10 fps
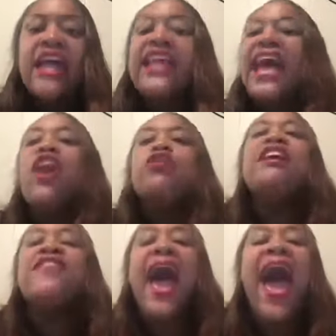They don't
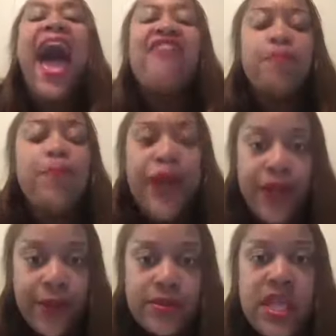even have
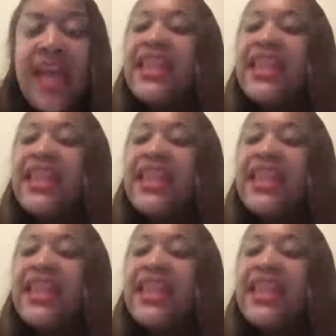bills.